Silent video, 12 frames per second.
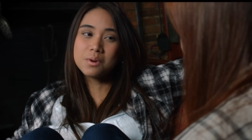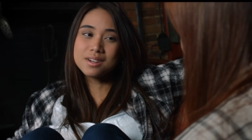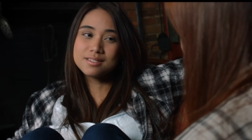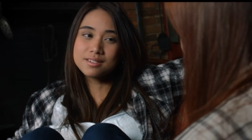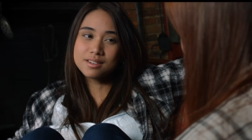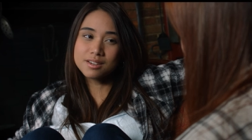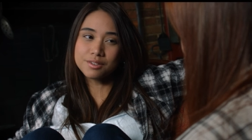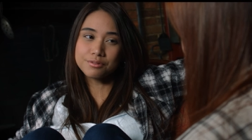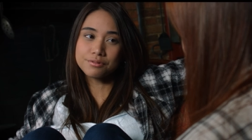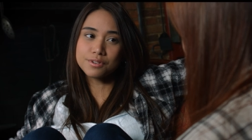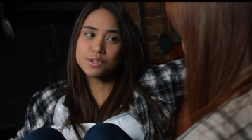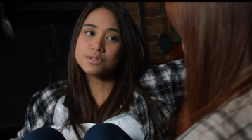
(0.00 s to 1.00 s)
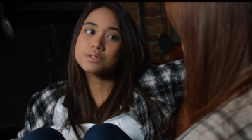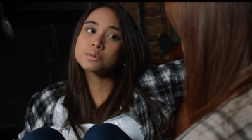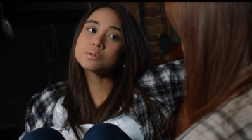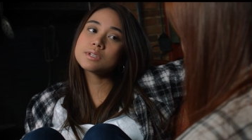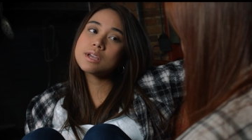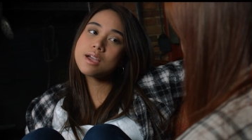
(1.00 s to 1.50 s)
was here first,
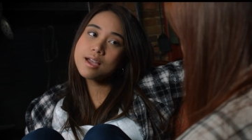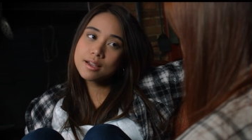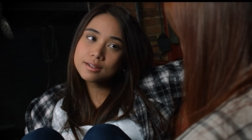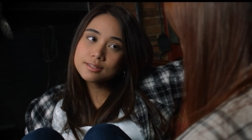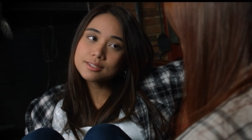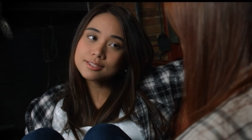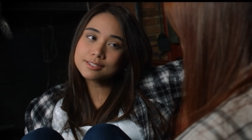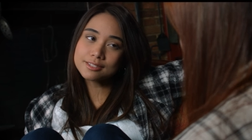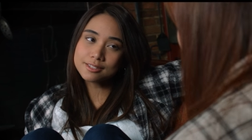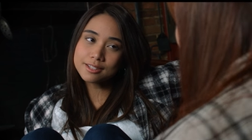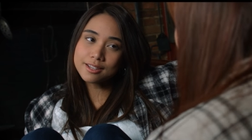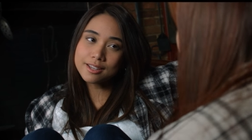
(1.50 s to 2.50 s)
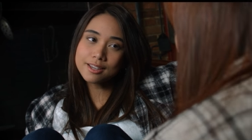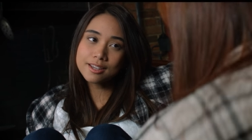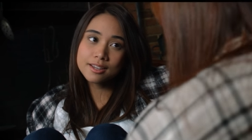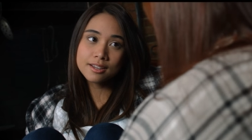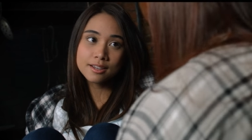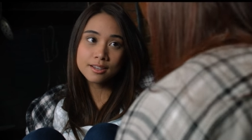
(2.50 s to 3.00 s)
so technically. So